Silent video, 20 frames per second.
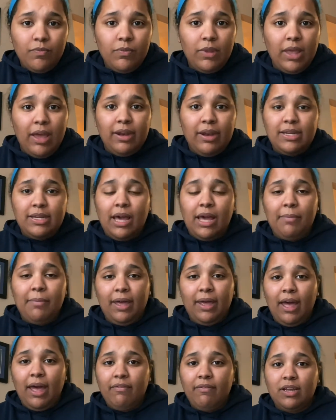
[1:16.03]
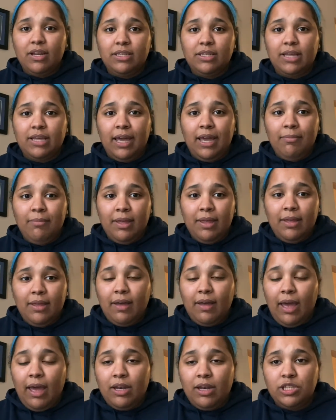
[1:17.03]
anytime I have an assignment,
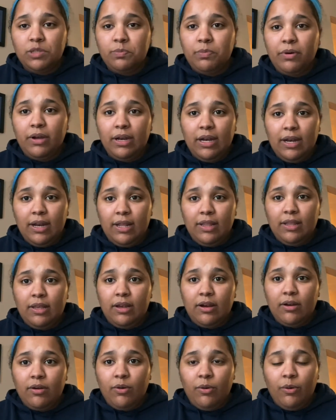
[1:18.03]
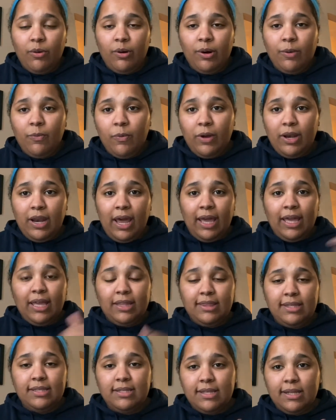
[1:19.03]
I just put it in there, or when I
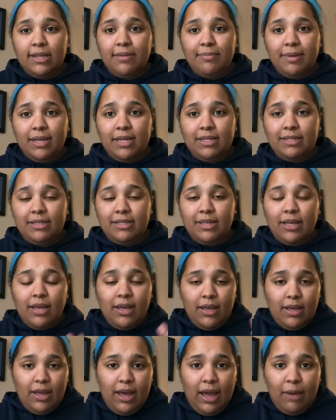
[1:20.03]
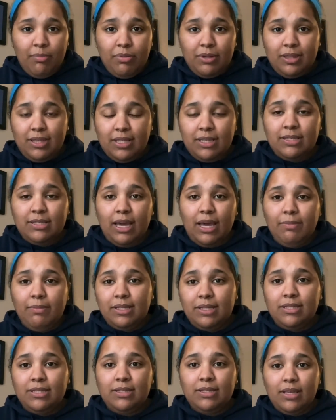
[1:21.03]
get the syllabus, I put the
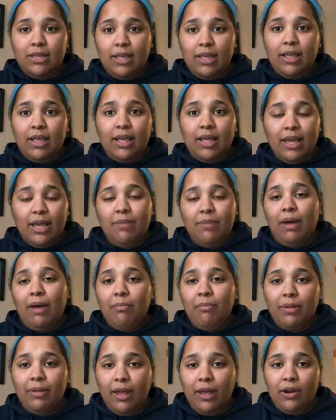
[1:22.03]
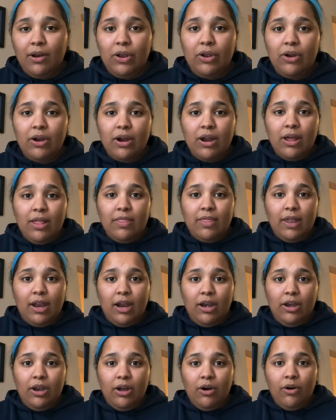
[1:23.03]
assignments in my planner that
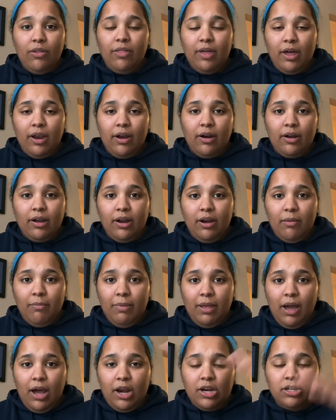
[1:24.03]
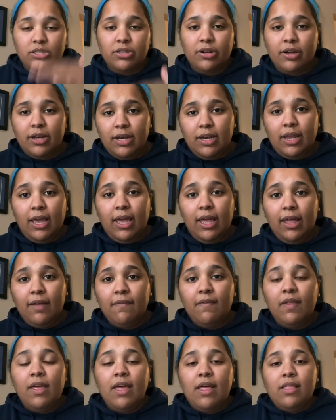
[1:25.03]
I know that are gonna be on a certain date.
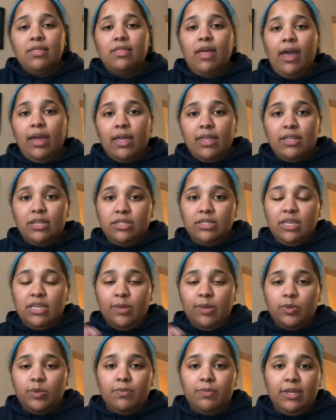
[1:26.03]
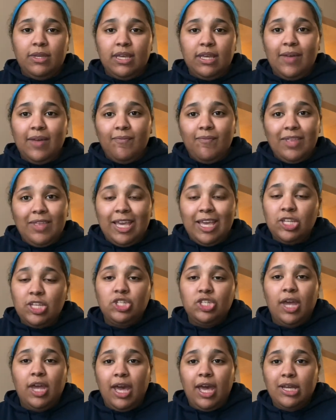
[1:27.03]
That just keeps me in
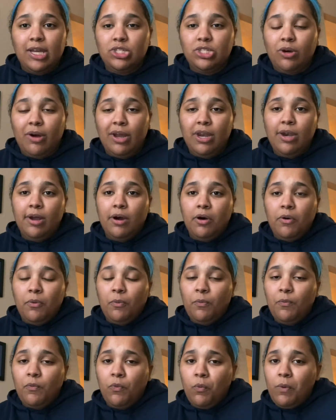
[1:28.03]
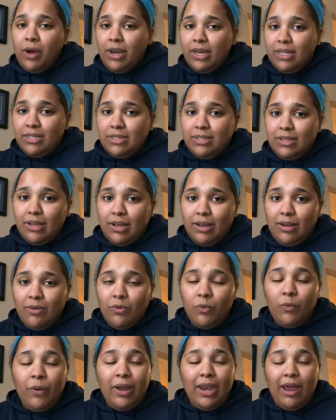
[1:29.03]
check, so I know when
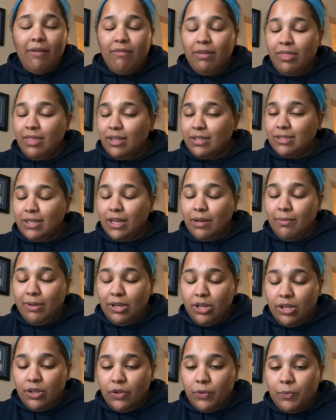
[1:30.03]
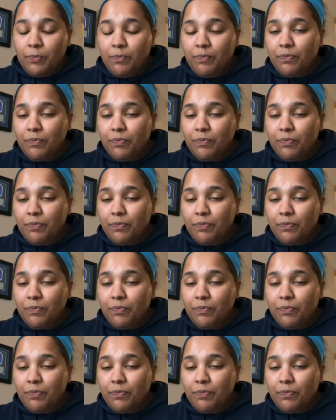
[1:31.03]
everything's gonna be due,